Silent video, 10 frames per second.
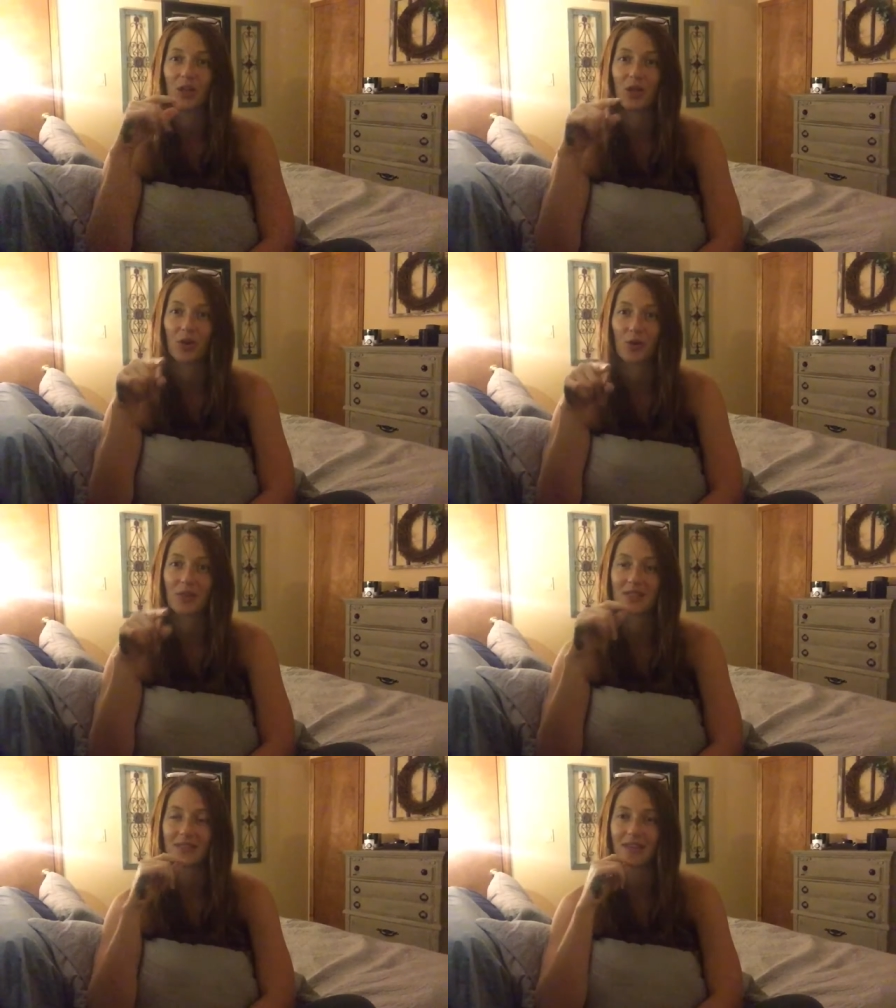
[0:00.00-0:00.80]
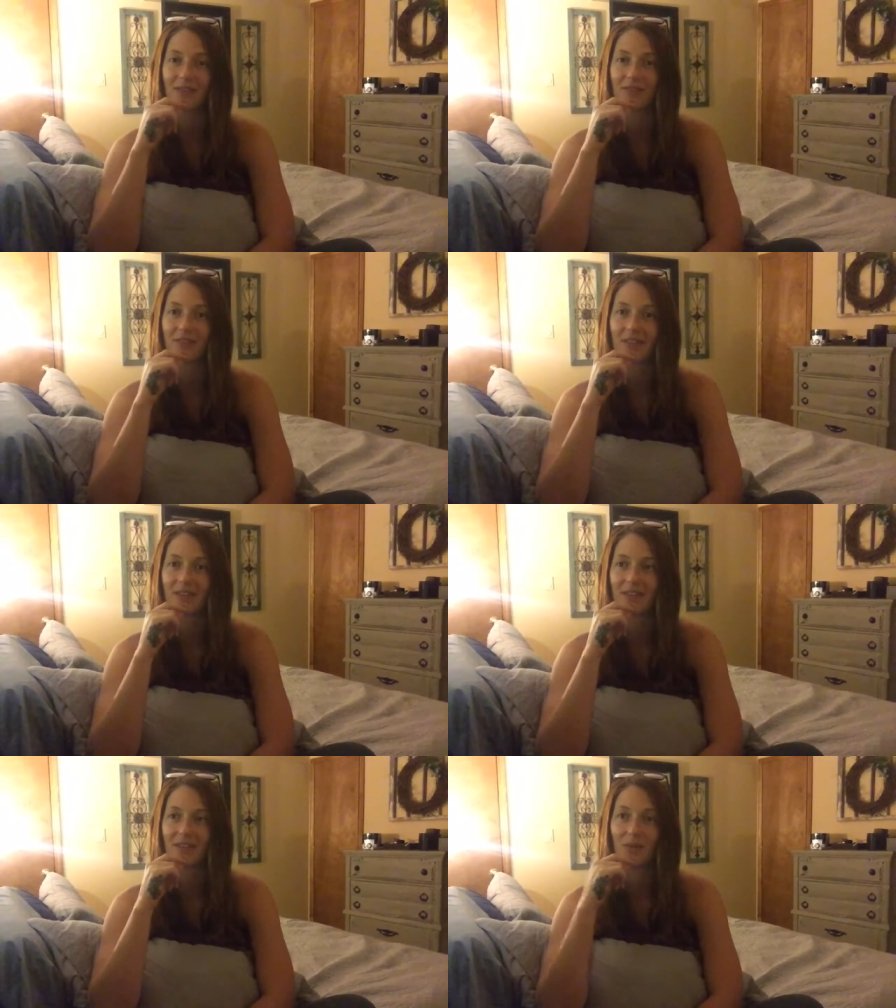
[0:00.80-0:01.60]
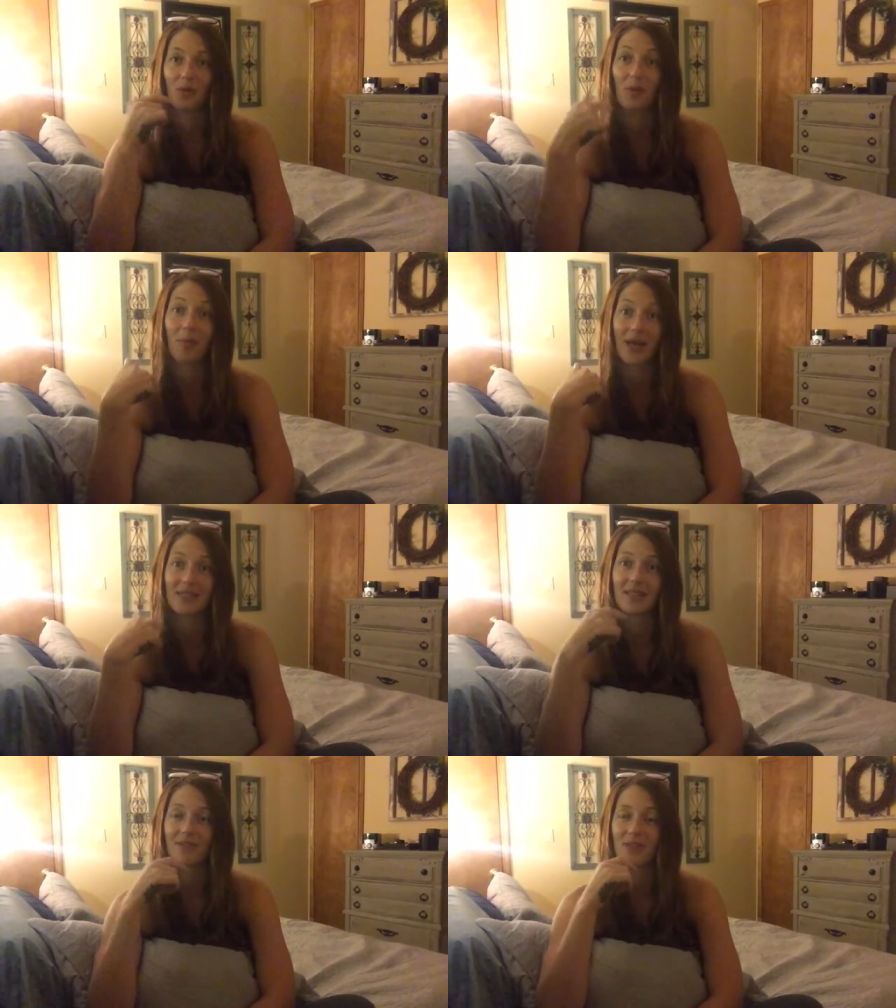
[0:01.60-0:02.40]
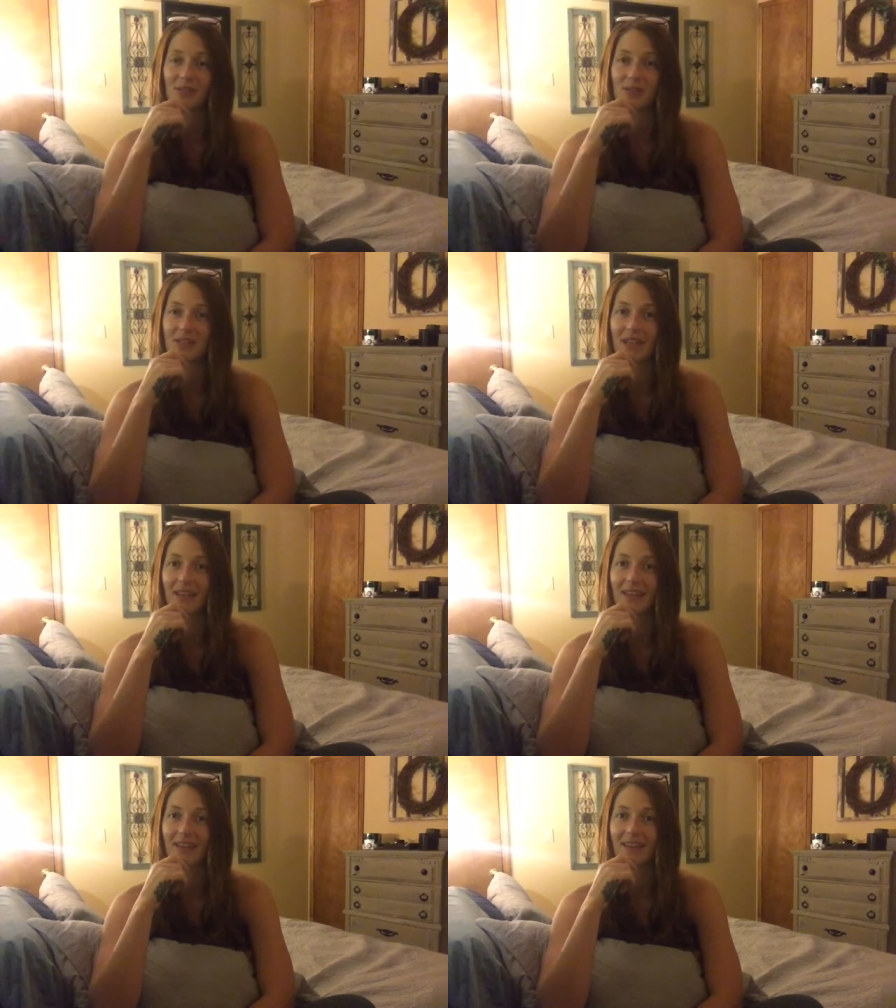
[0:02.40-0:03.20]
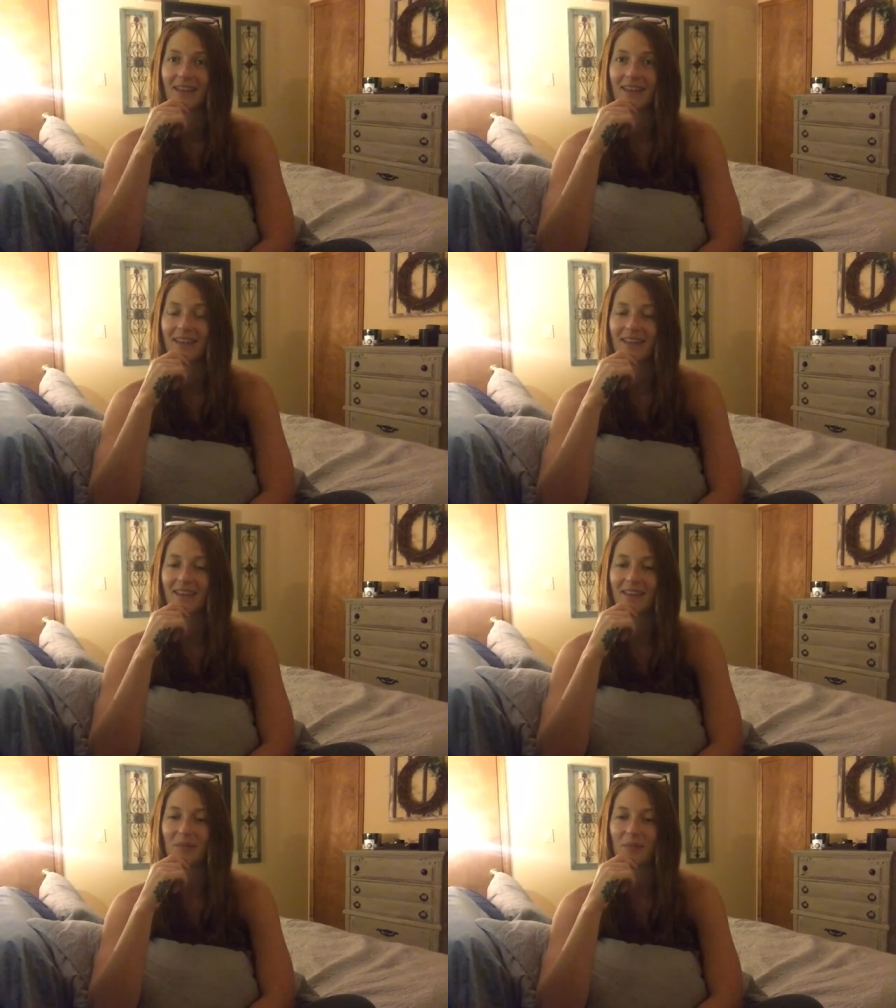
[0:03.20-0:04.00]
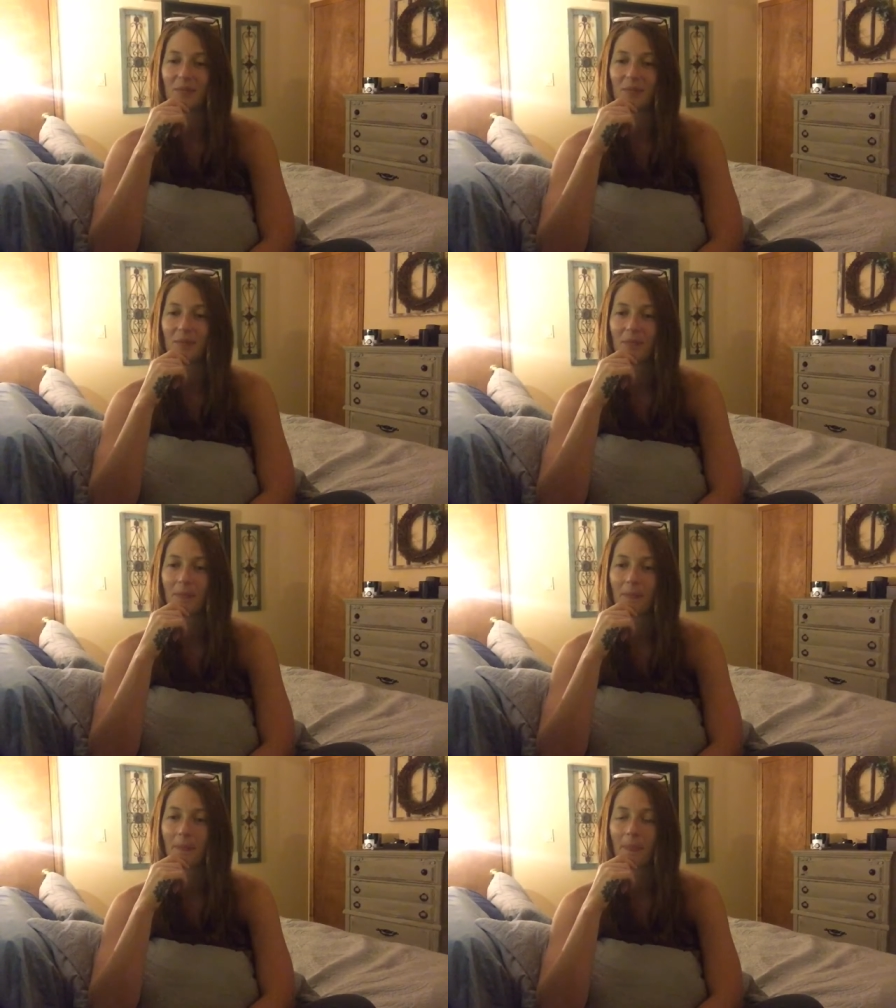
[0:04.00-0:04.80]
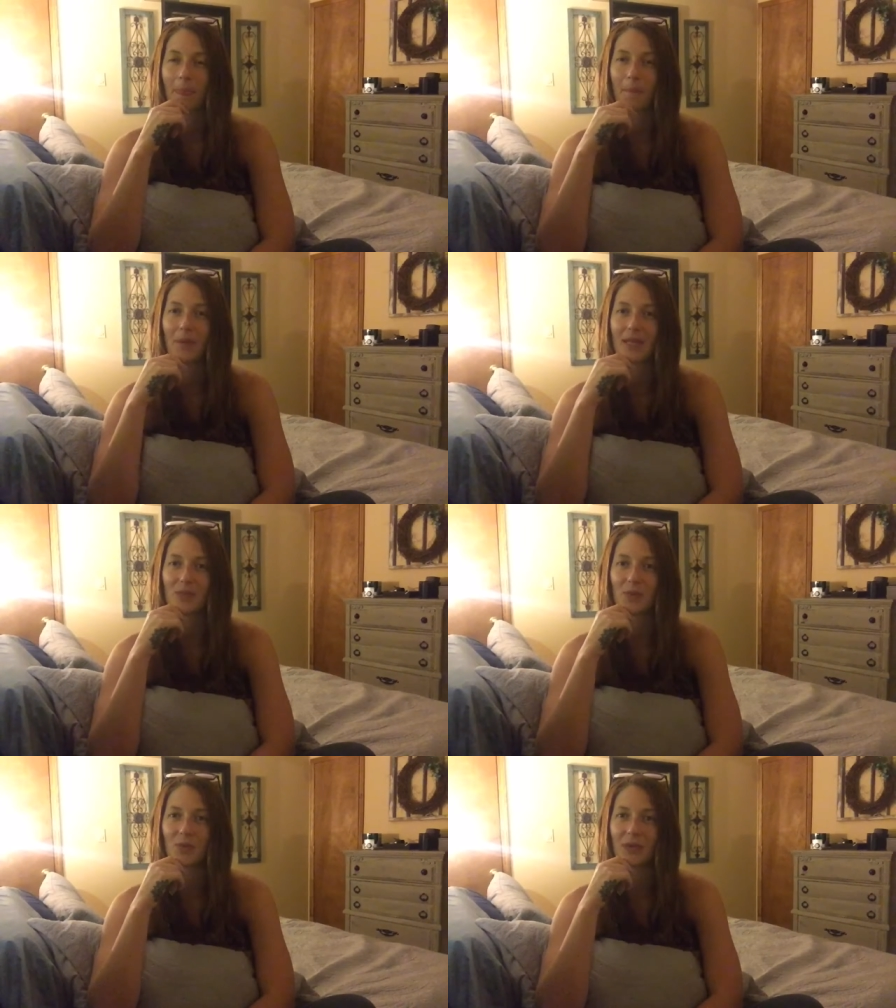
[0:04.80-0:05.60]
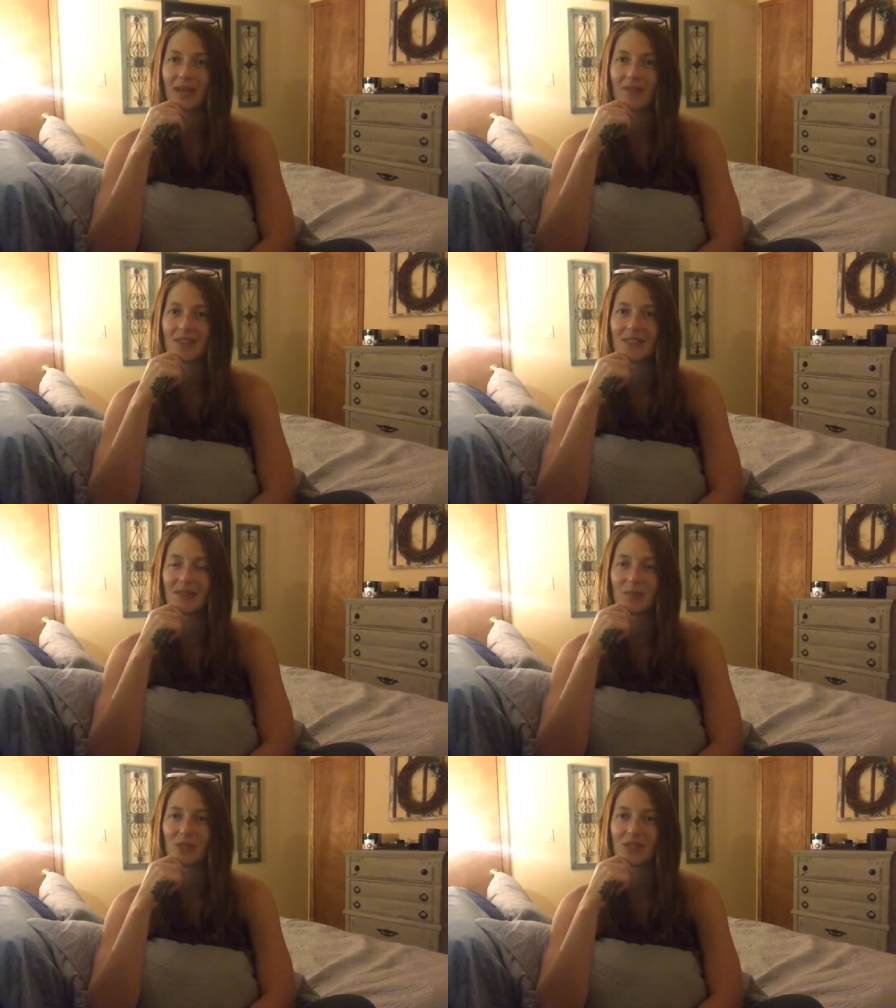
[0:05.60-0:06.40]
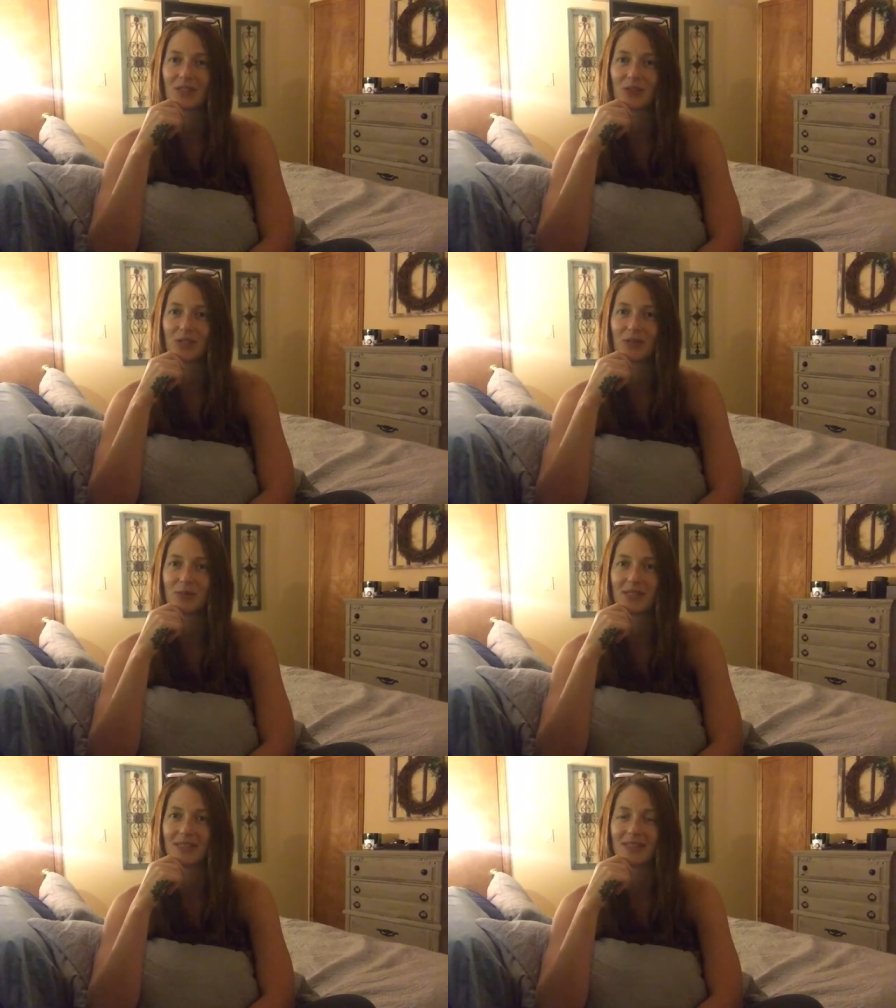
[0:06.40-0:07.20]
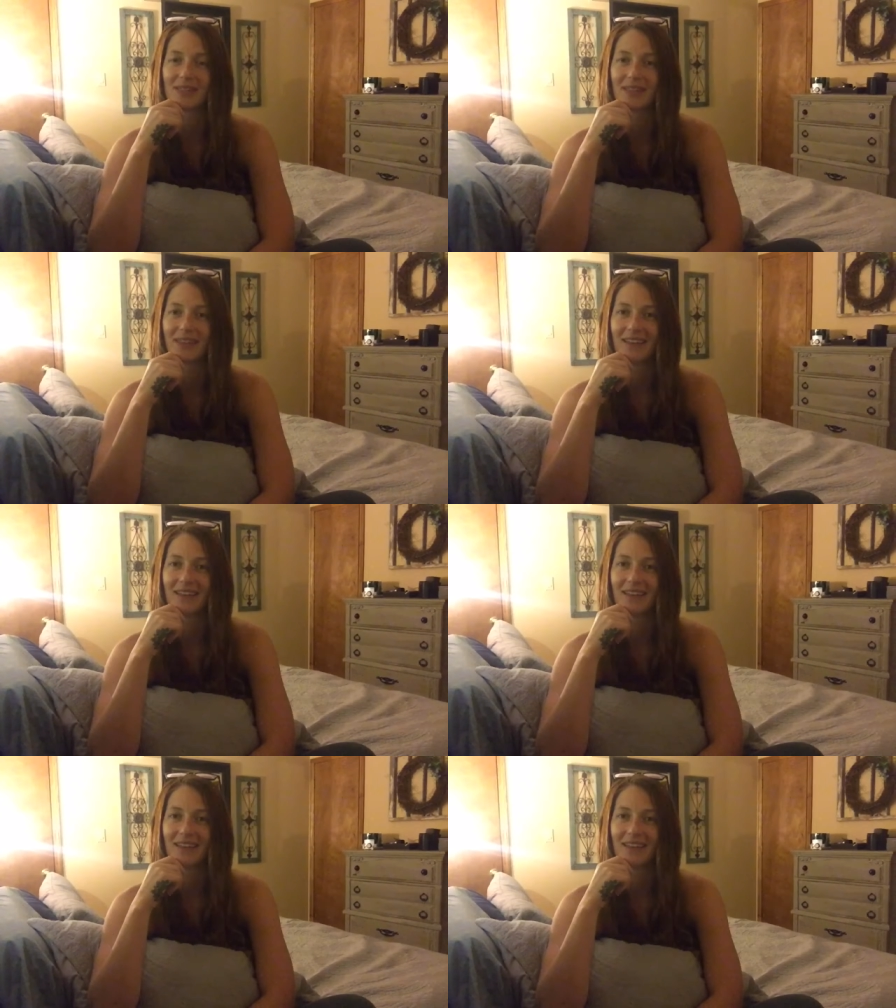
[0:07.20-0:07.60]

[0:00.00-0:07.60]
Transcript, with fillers: your stuff or my stuff, I should say, um, because when we have these assumptions and judgments,